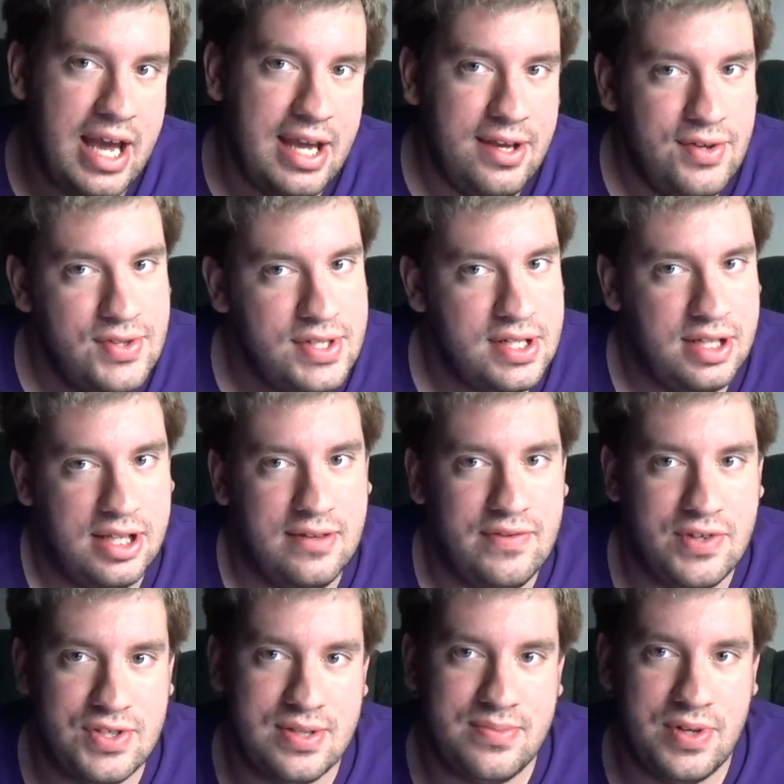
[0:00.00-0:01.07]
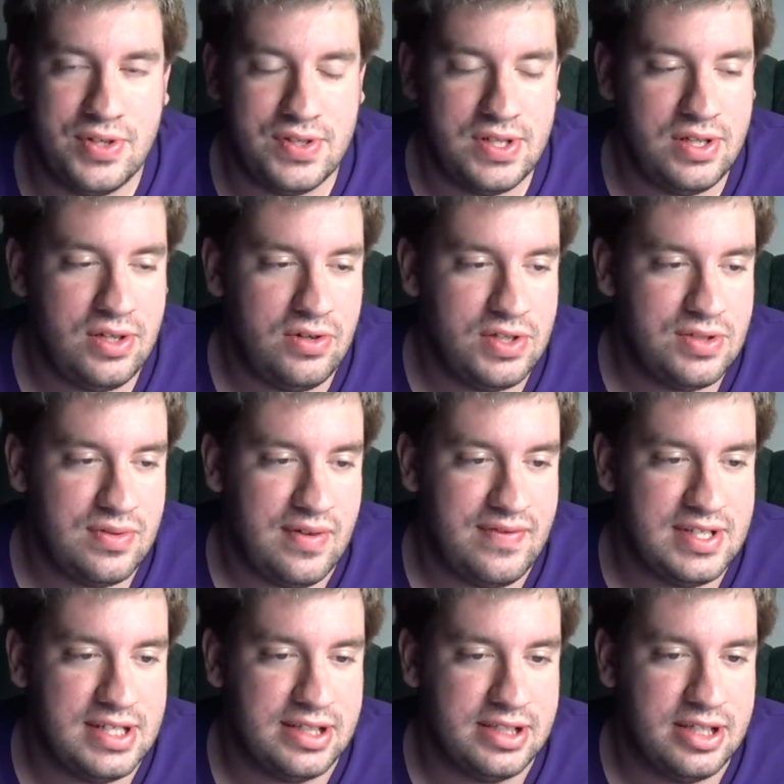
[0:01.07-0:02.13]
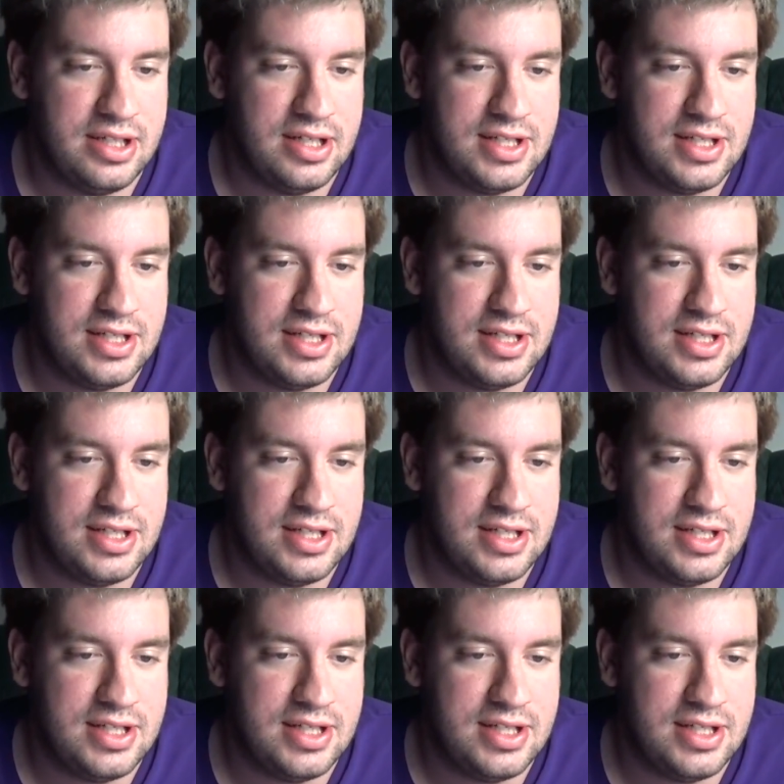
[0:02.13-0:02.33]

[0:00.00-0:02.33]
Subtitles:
used to love using post-it notes when I was younger,